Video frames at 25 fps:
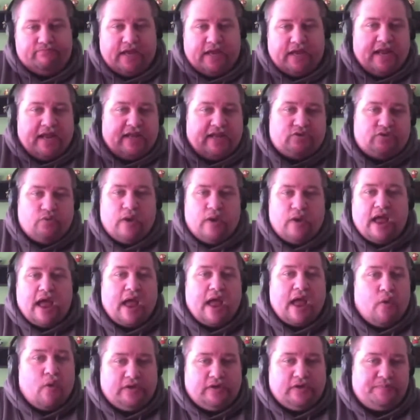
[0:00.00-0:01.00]
And that's the way
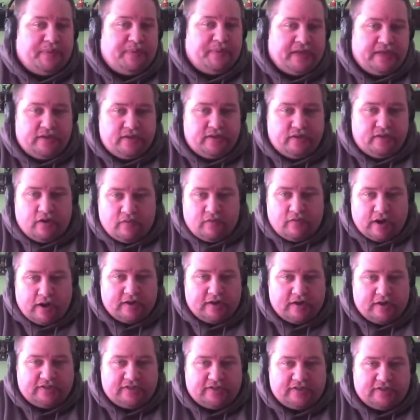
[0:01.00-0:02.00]
I always beat
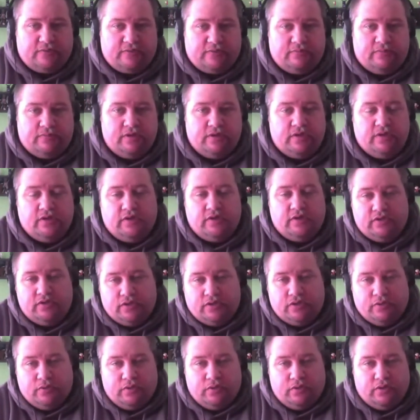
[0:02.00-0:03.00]
around the system
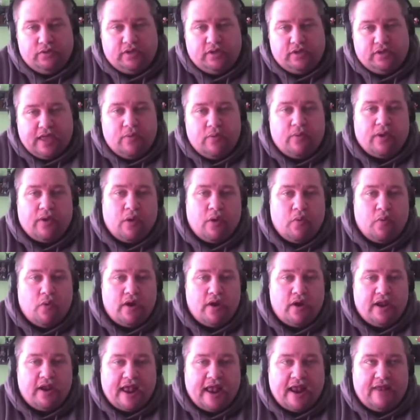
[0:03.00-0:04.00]
to get what I
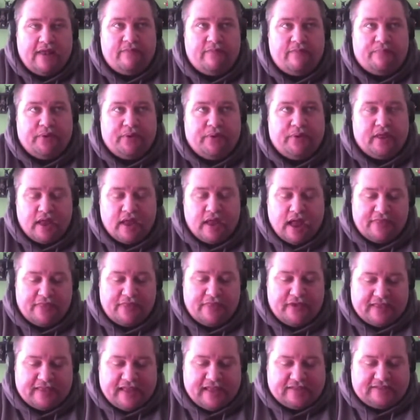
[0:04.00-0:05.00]
wanted out of it. But I
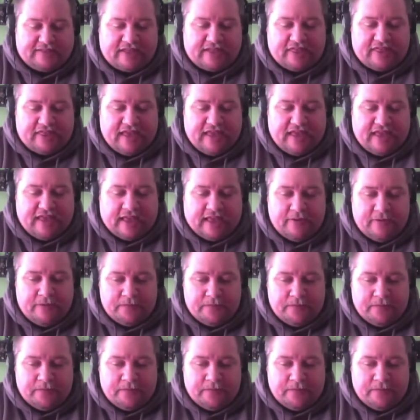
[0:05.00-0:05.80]
think that's the thing.